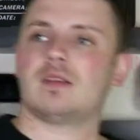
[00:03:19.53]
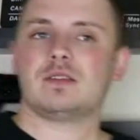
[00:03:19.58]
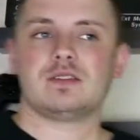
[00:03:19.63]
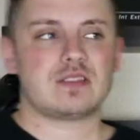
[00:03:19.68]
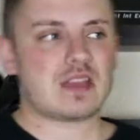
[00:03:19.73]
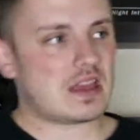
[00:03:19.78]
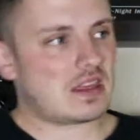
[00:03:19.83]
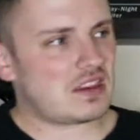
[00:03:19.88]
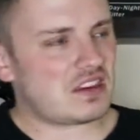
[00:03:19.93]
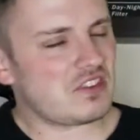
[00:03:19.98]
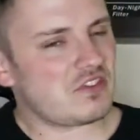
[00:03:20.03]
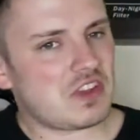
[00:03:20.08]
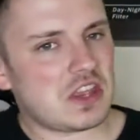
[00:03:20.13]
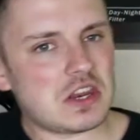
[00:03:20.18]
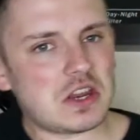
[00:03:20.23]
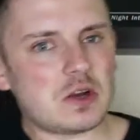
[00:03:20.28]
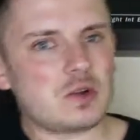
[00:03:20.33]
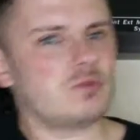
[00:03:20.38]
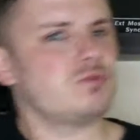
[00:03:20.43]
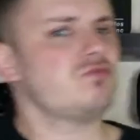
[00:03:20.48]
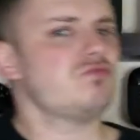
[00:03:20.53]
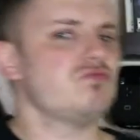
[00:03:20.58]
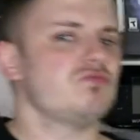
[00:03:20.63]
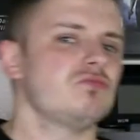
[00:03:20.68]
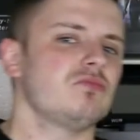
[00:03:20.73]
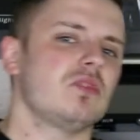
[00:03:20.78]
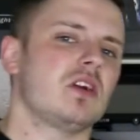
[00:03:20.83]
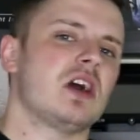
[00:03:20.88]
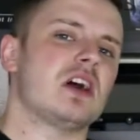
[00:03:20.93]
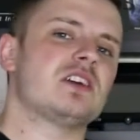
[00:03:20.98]
Danny DeVito
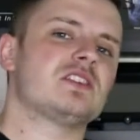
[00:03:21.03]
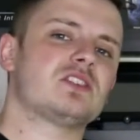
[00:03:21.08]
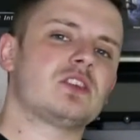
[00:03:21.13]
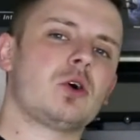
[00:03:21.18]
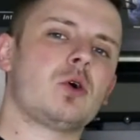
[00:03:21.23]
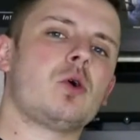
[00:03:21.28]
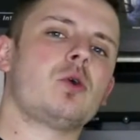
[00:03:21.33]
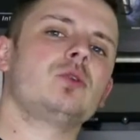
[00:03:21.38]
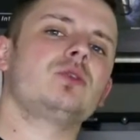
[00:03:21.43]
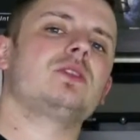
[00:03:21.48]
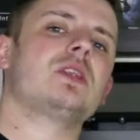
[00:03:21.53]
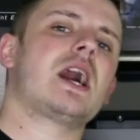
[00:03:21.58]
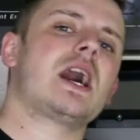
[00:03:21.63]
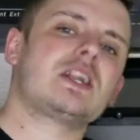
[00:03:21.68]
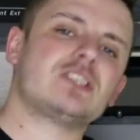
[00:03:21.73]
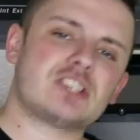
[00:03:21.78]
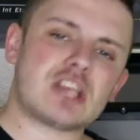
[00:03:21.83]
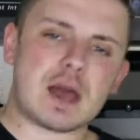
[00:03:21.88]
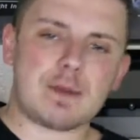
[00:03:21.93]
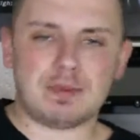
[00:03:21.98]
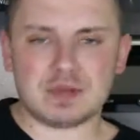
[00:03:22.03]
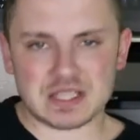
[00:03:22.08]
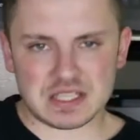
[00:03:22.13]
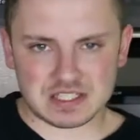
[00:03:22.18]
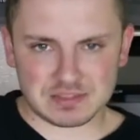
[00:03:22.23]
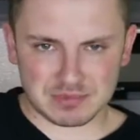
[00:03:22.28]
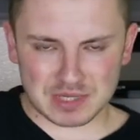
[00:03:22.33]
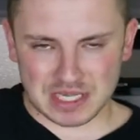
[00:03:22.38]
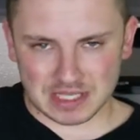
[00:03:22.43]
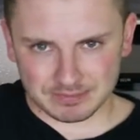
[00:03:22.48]
is an old non-Japanese
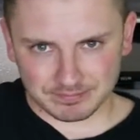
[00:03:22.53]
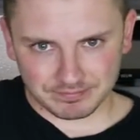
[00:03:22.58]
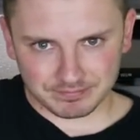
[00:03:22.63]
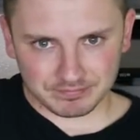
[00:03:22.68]
man.